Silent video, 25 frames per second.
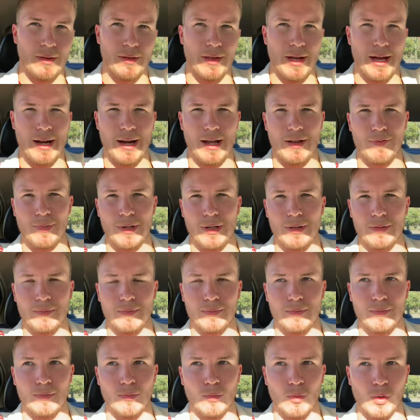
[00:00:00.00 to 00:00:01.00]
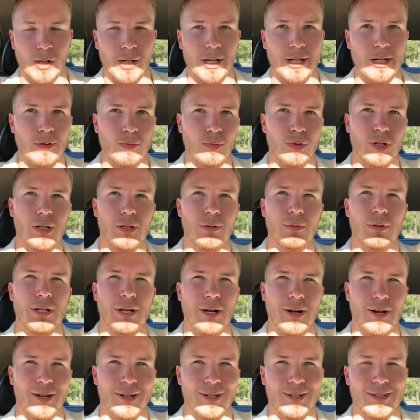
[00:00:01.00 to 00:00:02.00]
that I've been working really, really
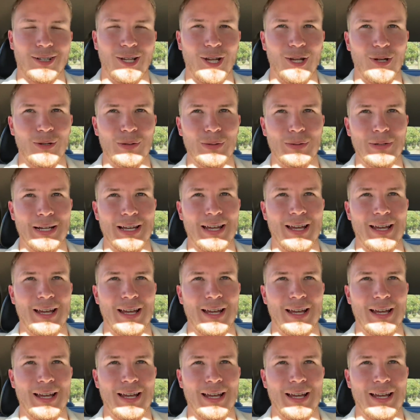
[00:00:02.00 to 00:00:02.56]
hard to